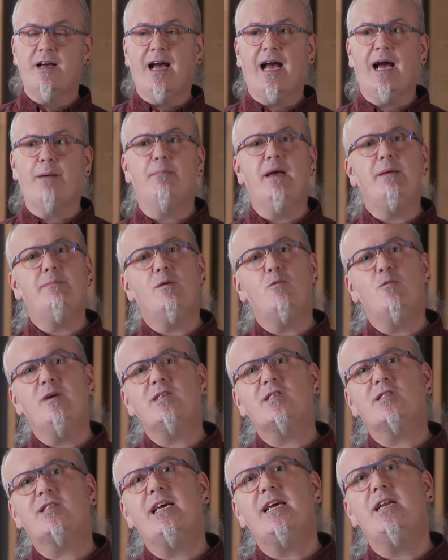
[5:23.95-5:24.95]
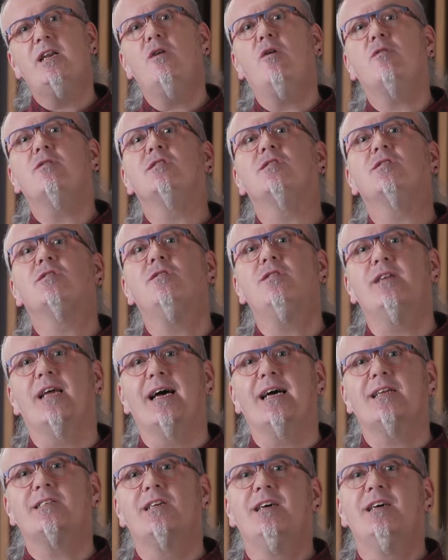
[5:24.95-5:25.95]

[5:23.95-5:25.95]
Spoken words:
and maybe which they're not as good at,